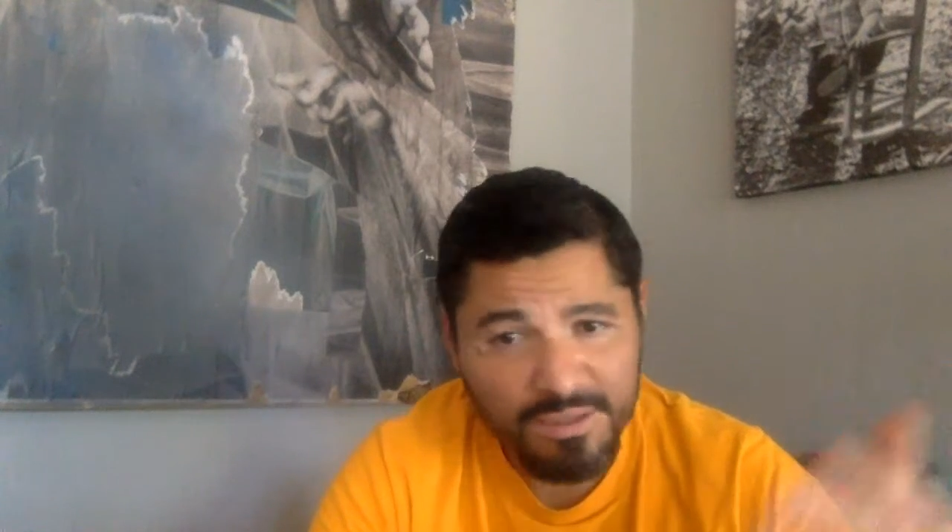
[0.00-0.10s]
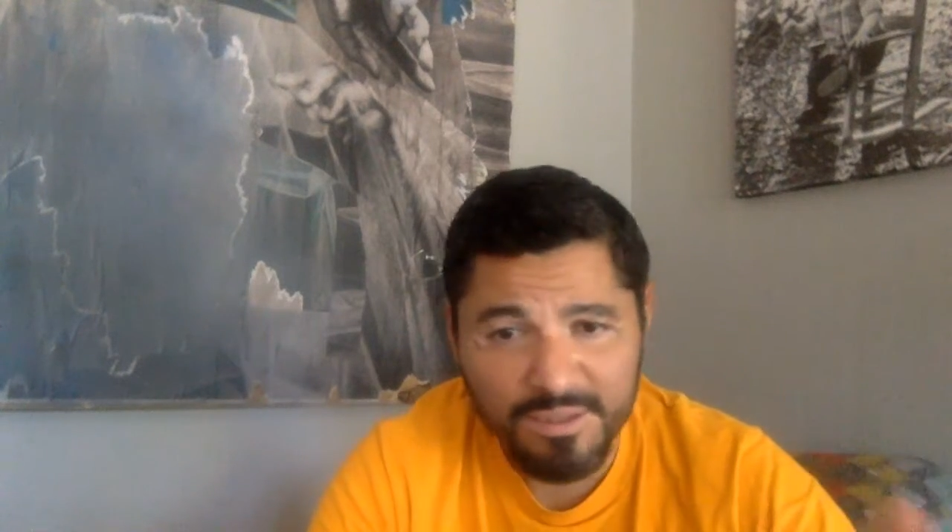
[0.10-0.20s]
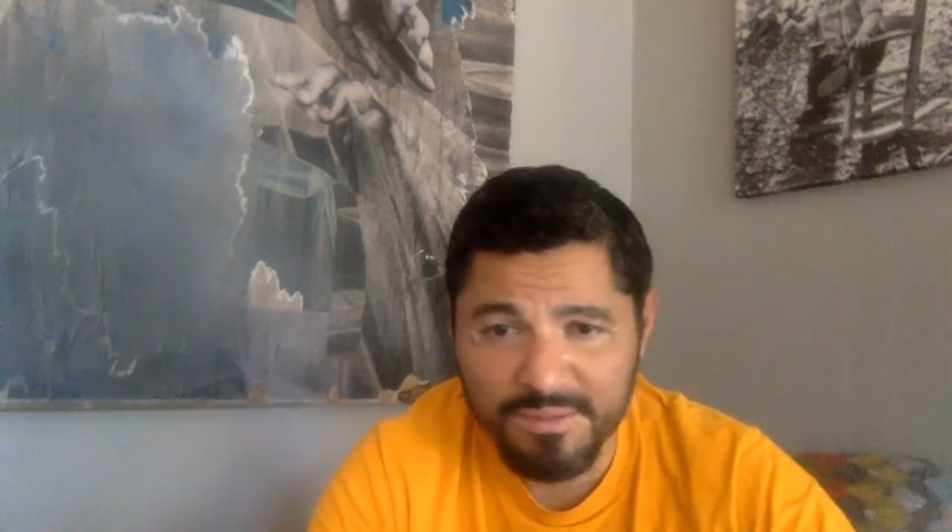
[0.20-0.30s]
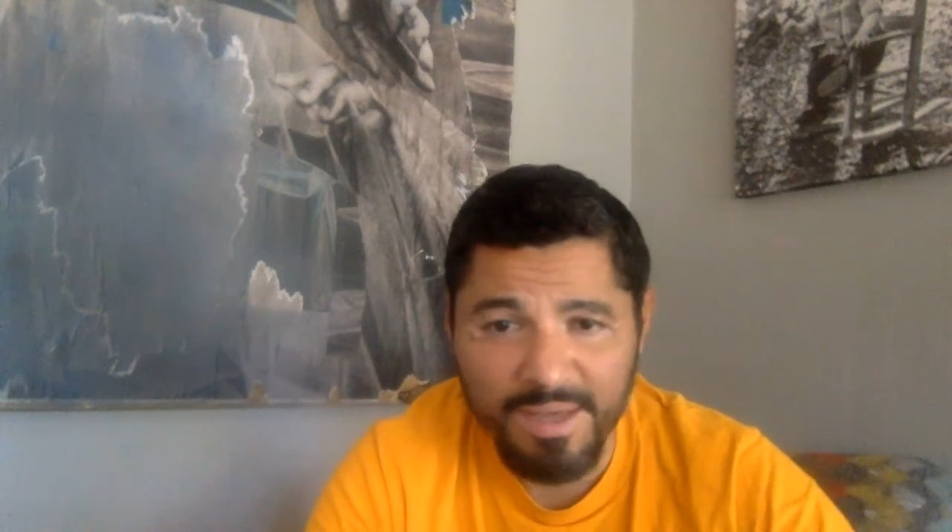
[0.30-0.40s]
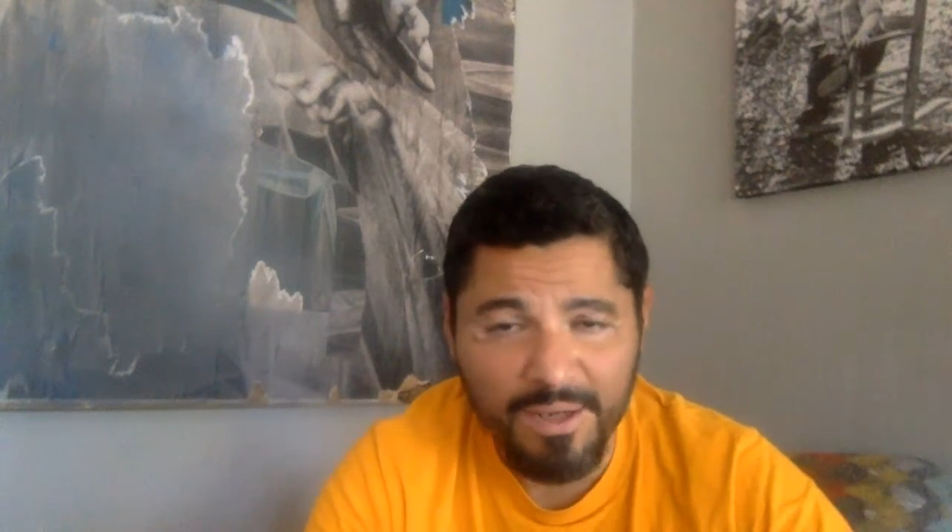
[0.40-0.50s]
It
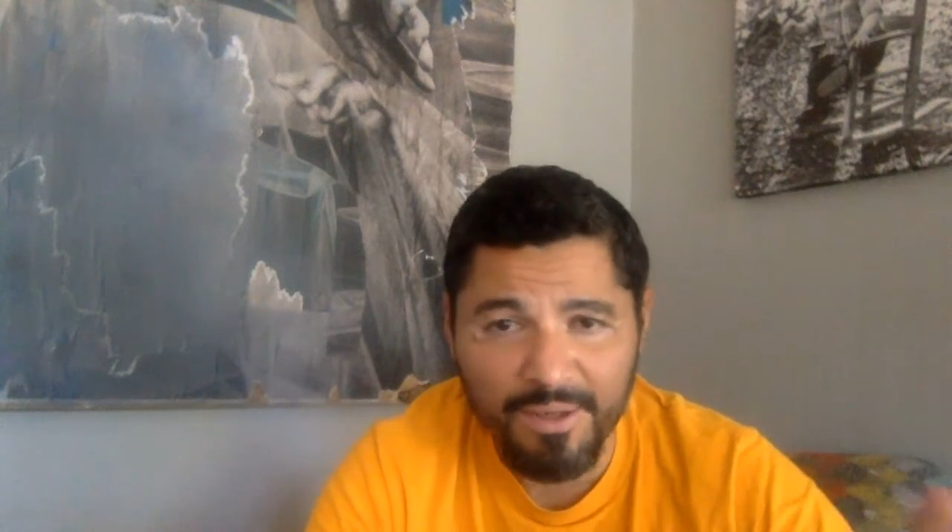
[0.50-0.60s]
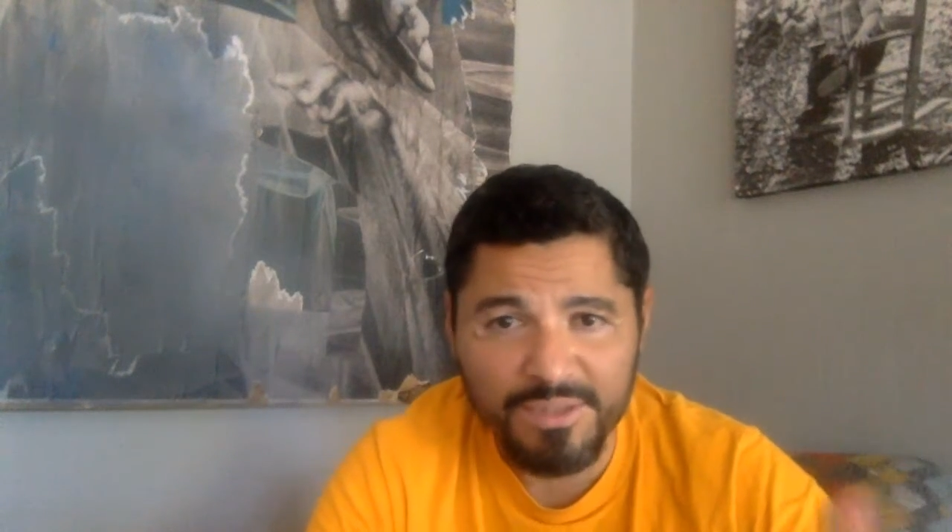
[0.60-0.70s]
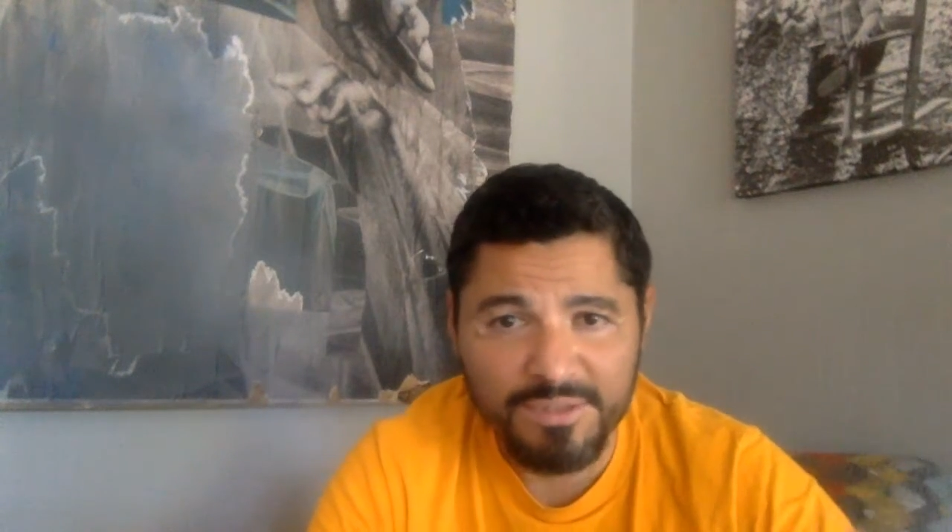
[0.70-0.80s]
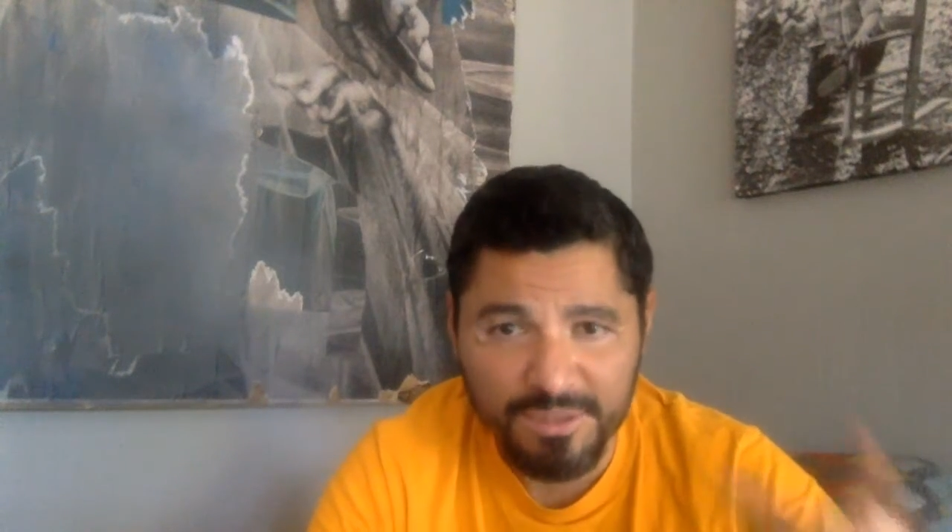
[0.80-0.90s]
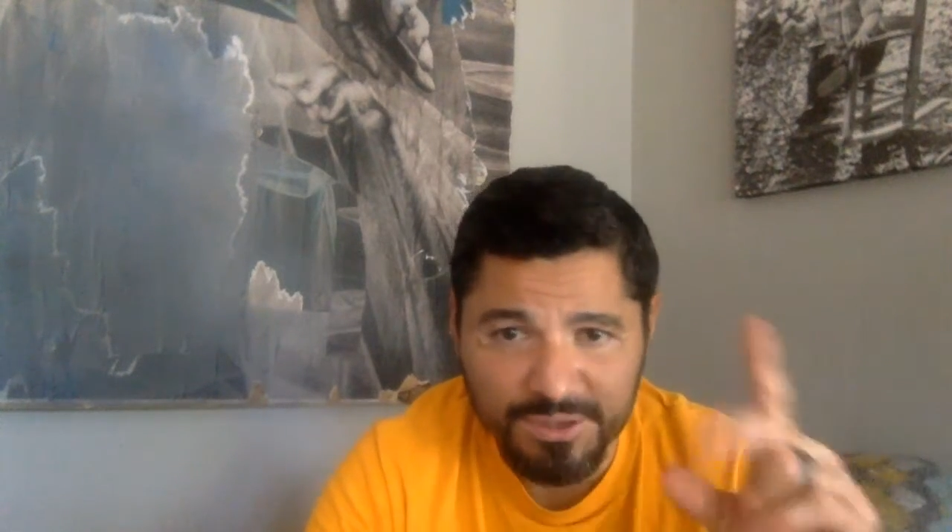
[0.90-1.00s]
doesn't matter
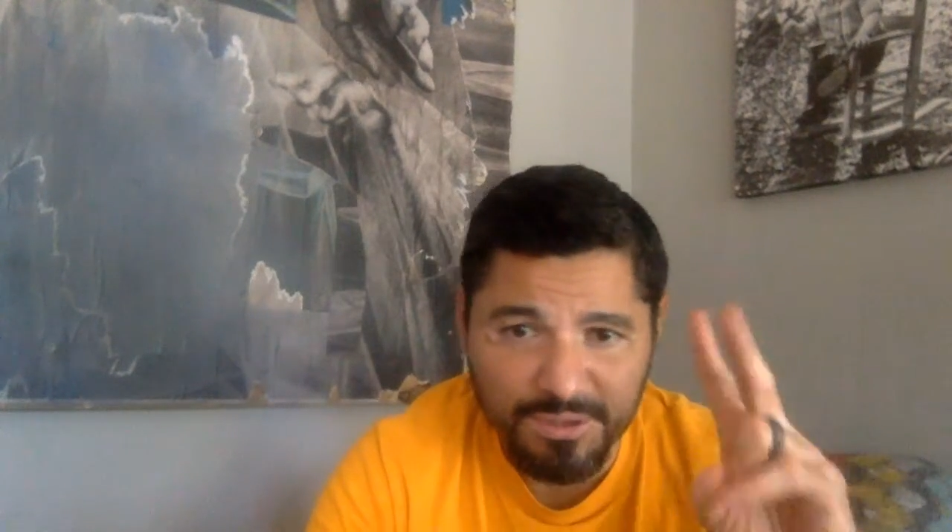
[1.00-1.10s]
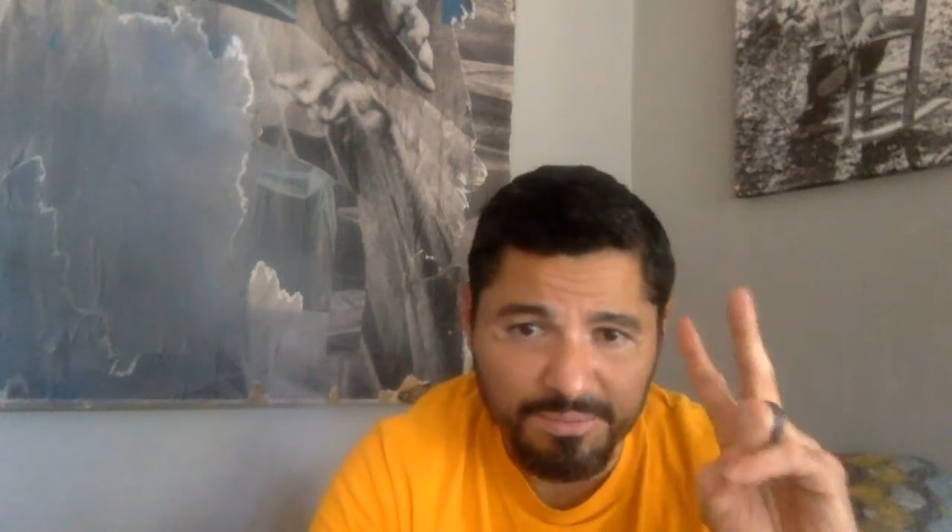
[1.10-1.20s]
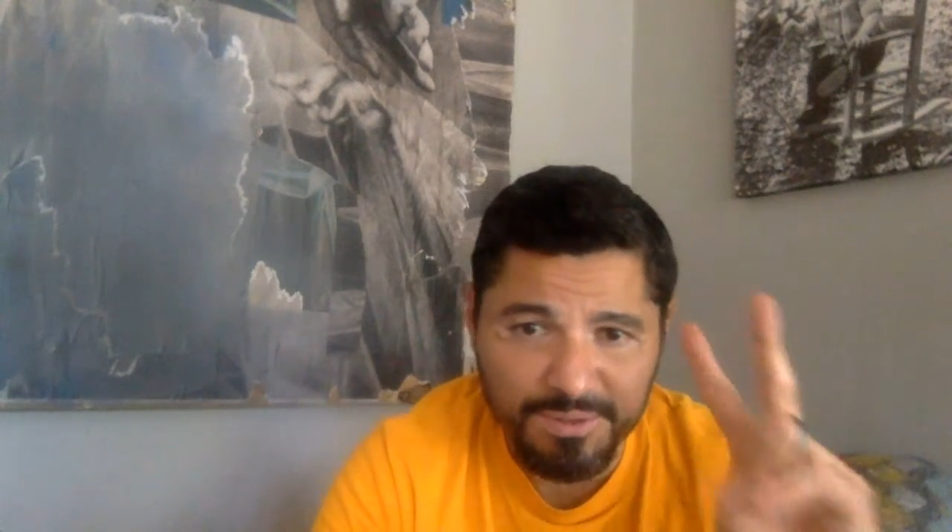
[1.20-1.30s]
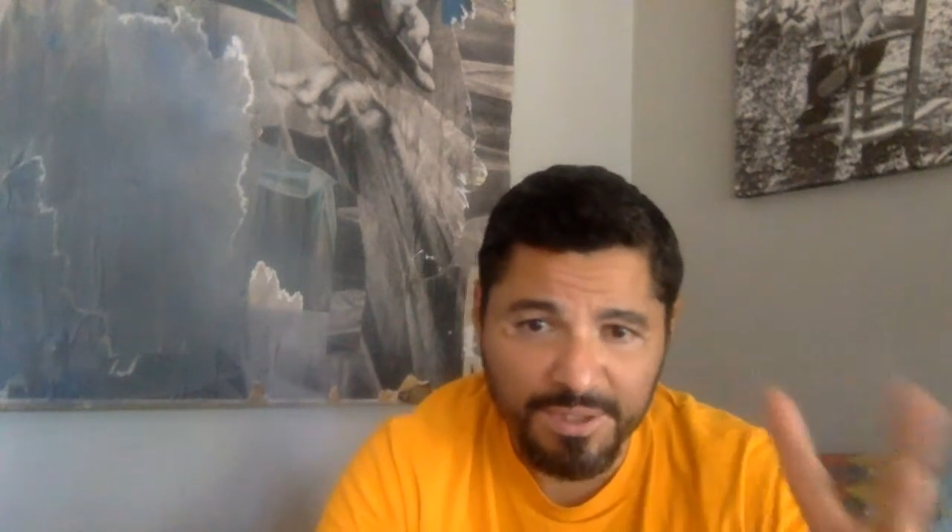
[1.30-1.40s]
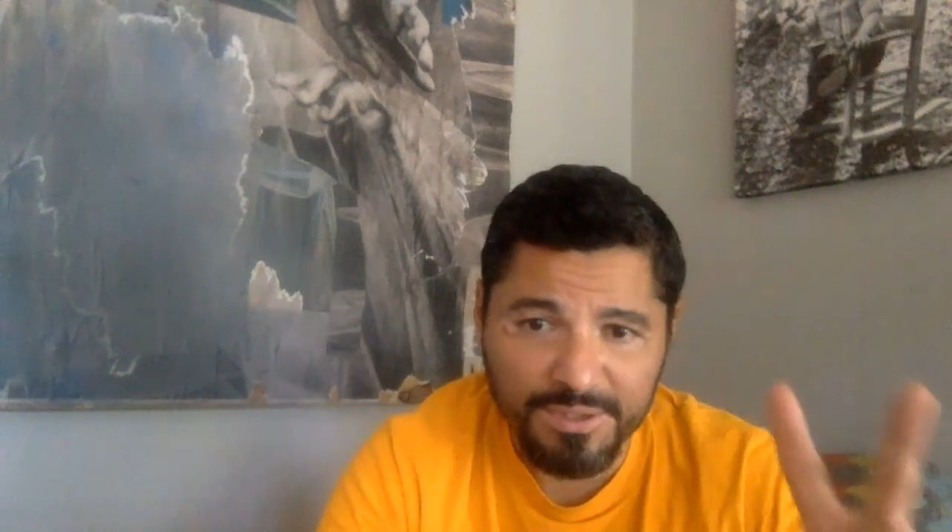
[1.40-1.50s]
as long as you're
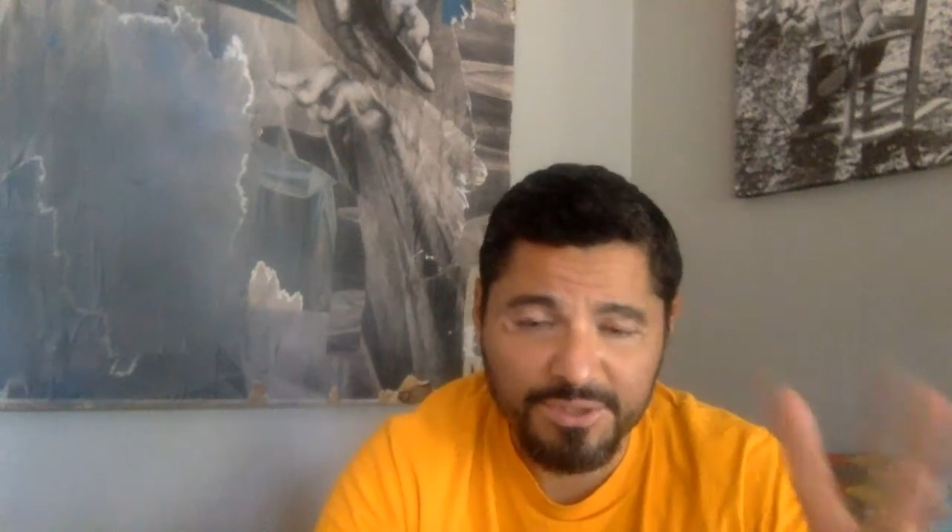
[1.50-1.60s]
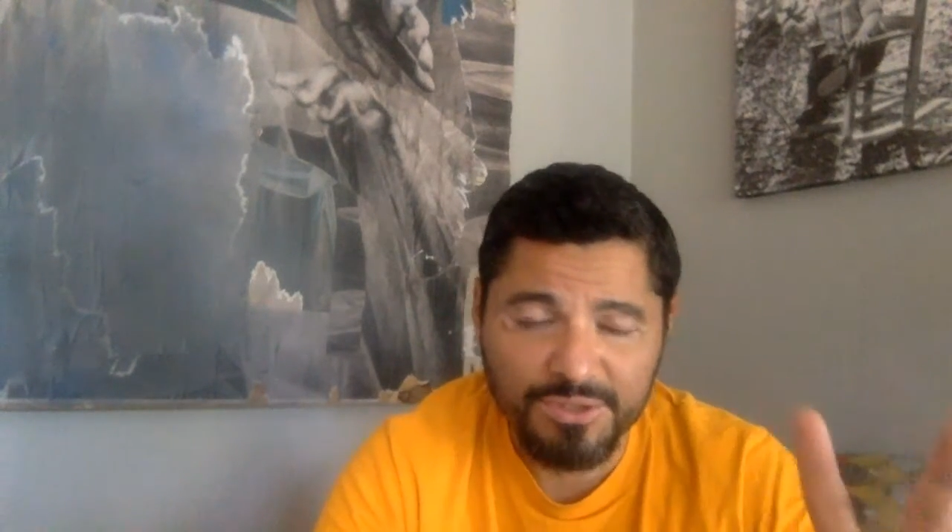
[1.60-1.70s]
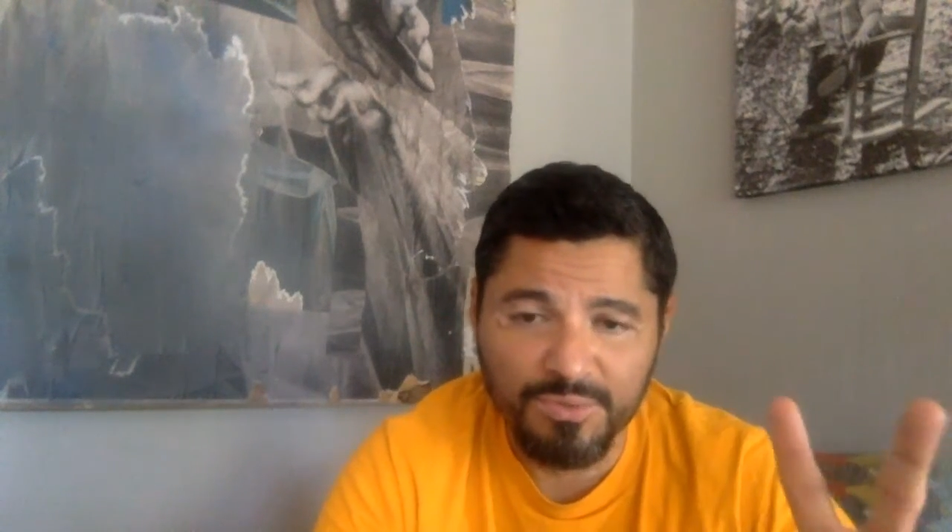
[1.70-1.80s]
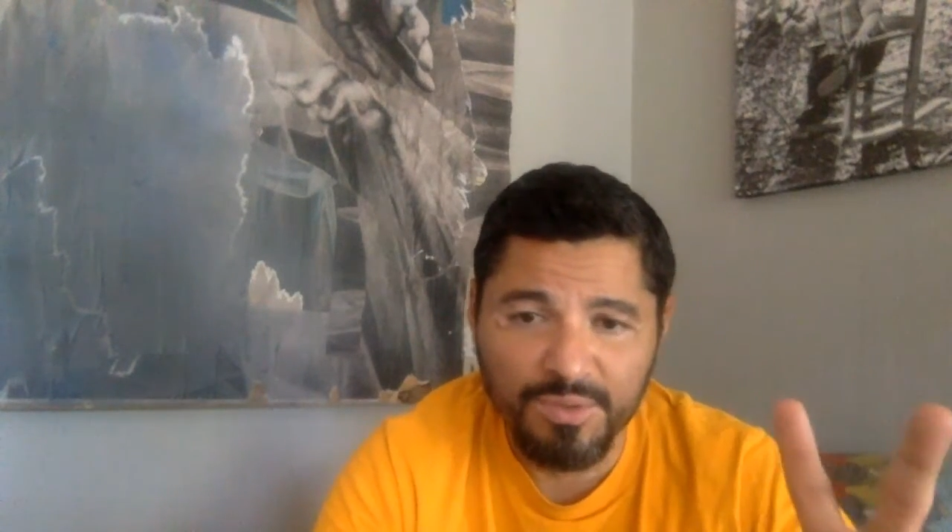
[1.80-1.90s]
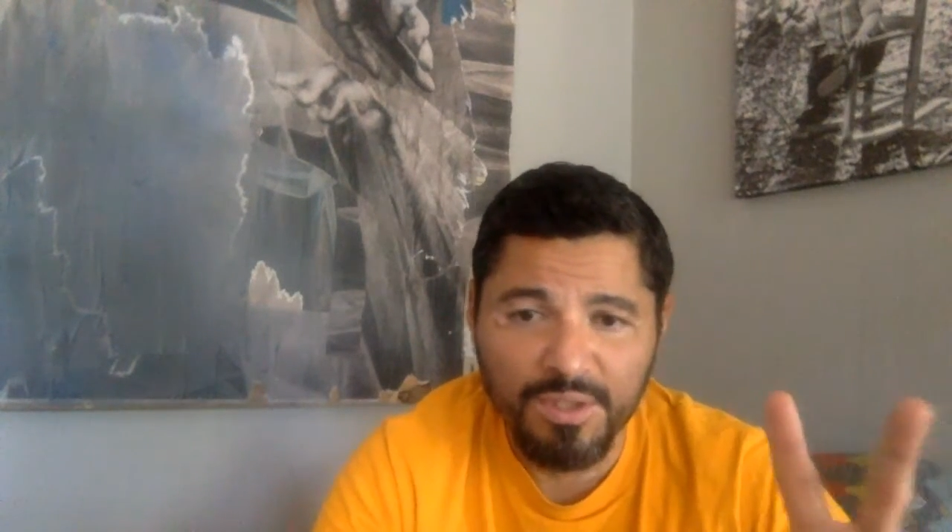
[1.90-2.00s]
completing
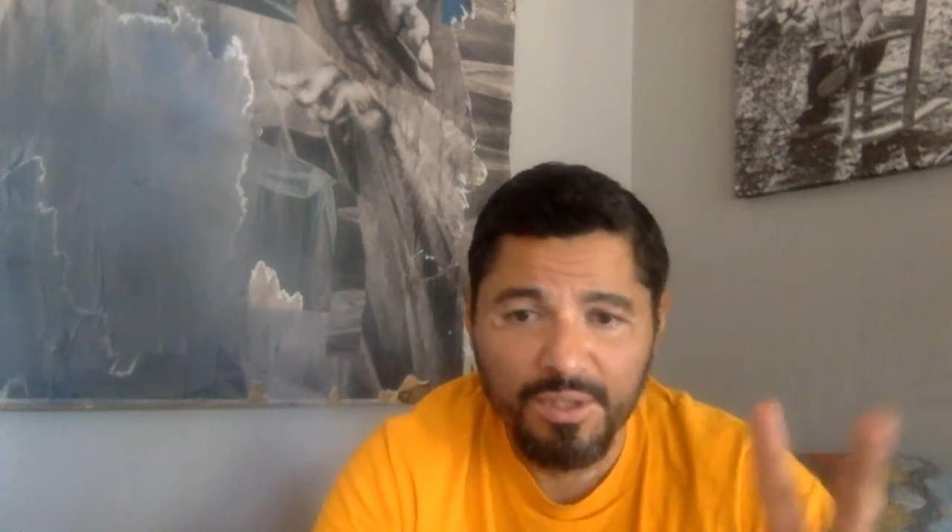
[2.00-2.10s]
2.